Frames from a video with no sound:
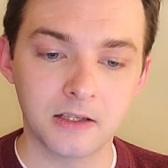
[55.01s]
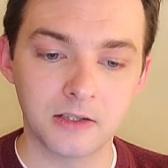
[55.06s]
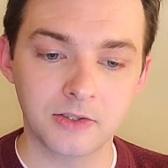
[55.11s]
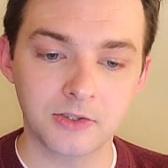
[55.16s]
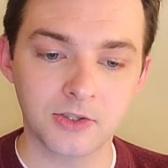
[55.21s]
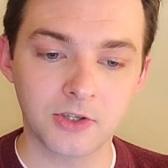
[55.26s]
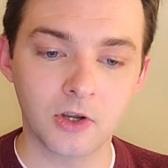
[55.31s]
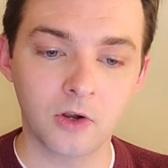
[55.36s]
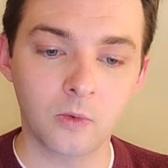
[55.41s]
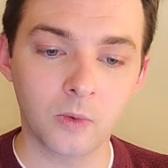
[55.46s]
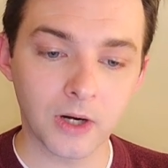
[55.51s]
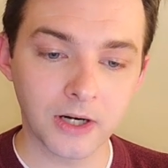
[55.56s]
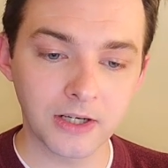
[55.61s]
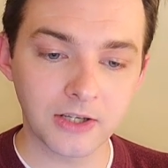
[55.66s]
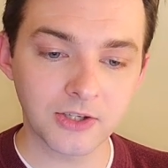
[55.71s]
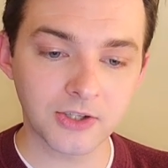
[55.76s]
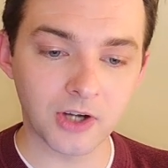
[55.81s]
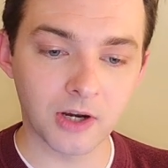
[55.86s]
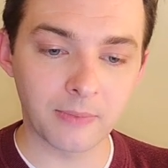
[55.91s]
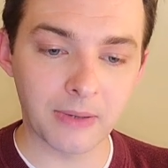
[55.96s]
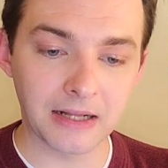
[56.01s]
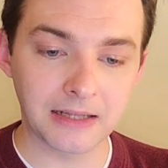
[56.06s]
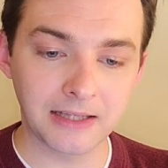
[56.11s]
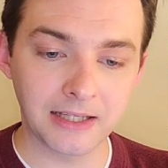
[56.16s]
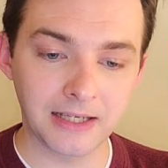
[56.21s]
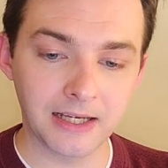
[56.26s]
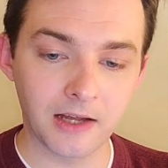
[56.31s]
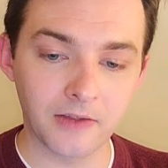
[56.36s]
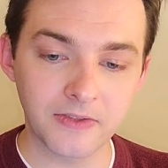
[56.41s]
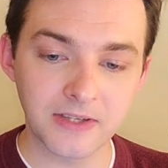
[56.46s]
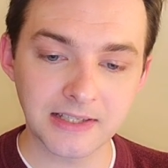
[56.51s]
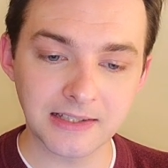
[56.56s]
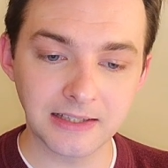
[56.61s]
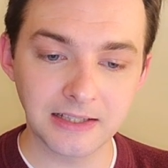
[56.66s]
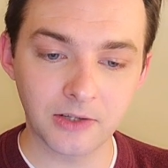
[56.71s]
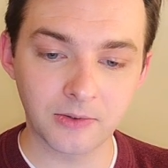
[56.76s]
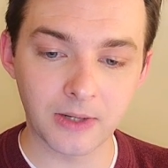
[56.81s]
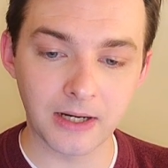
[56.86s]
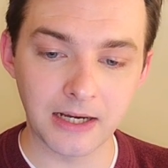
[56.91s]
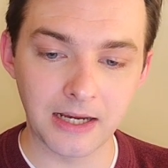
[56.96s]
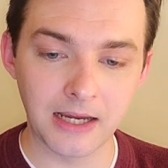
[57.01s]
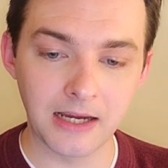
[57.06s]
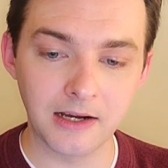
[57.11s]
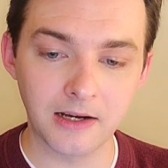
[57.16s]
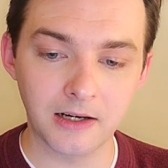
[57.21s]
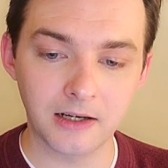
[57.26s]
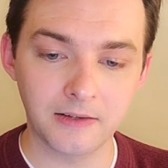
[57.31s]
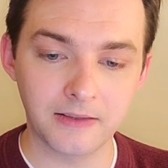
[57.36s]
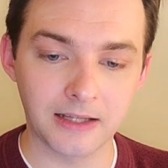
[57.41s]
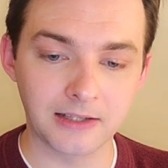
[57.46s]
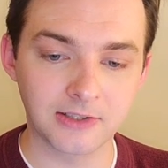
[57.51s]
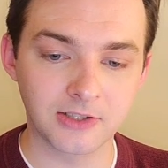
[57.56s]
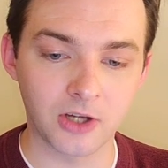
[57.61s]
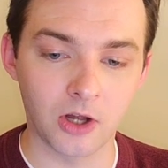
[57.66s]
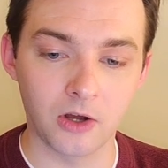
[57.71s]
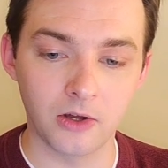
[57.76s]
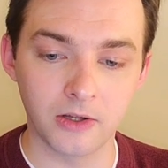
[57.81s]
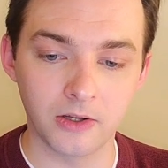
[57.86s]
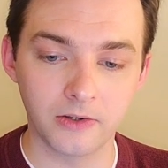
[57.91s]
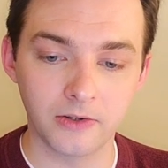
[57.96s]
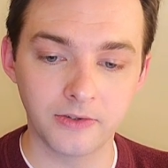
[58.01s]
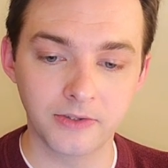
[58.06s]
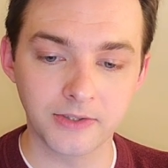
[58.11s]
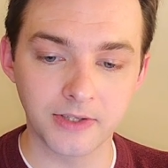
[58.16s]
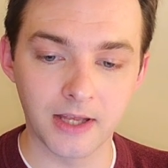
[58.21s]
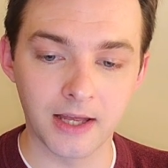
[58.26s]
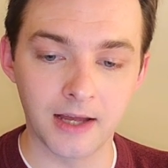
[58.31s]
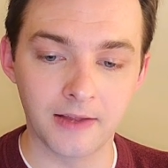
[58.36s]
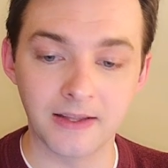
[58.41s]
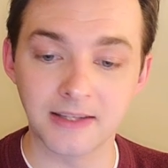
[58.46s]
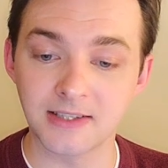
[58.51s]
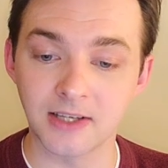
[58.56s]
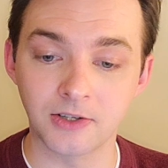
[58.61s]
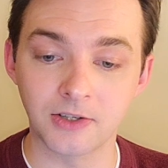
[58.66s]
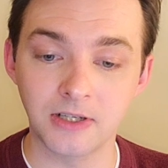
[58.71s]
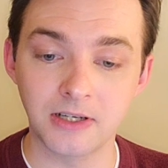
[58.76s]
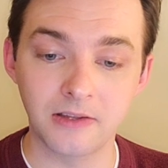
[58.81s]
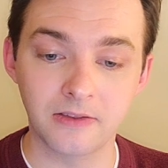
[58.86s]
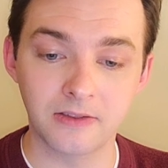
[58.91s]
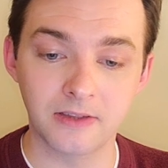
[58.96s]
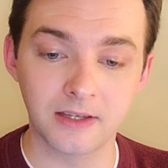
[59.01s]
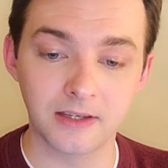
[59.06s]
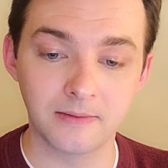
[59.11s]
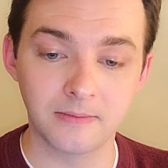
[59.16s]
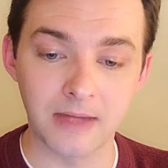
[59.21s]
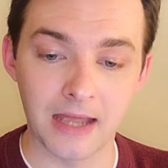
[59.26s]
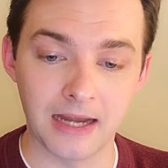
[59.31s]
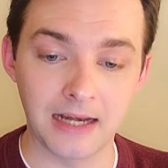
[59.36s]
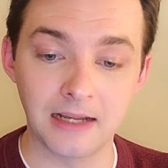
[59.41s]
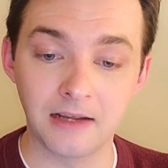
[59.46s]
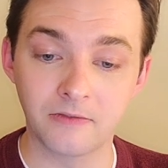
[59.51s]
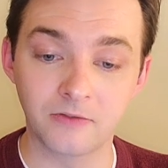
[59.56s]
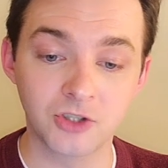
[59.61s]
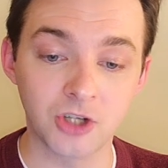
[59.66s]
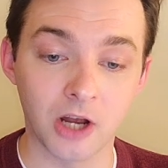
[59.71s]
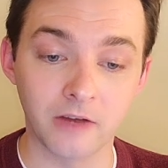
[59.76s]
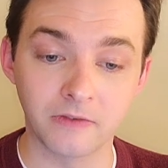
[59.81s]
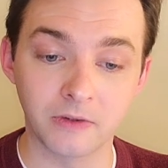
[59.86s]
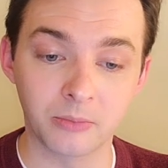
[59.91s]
So we're going to start by clicking on this link right here that's underneath the heading of Java